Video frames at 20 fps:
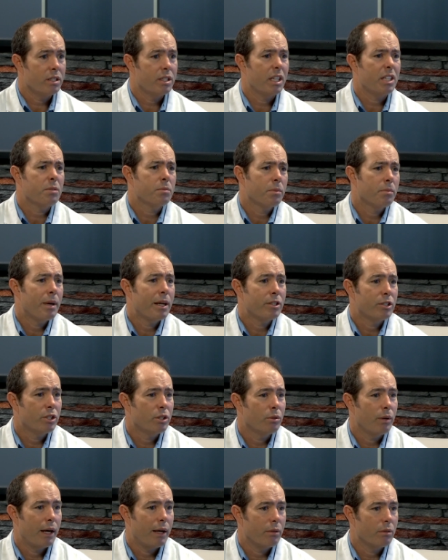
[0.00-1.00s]
it takes me about
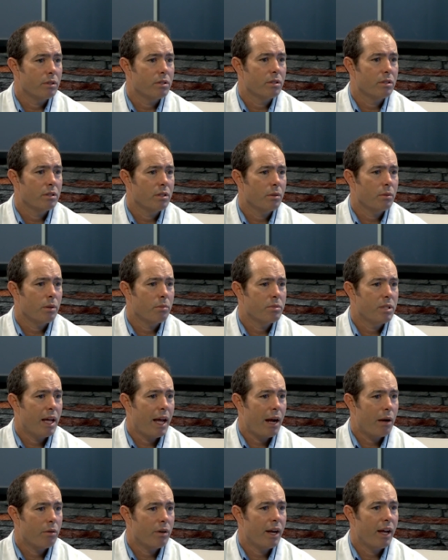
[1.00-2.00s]
two hours, sometimes an
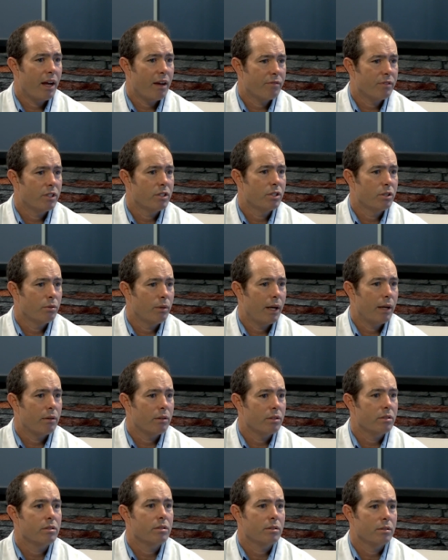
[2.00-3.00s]
hour and a half okay. to two
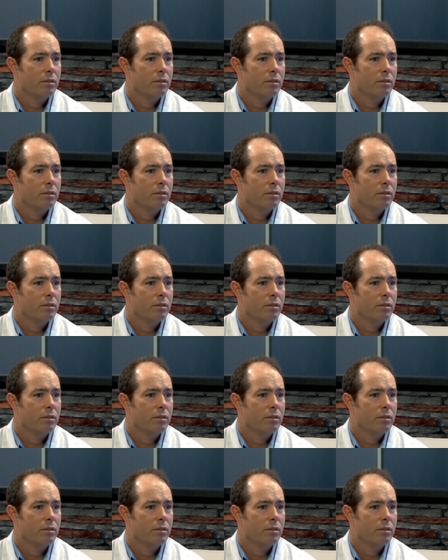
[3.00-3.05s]
hours.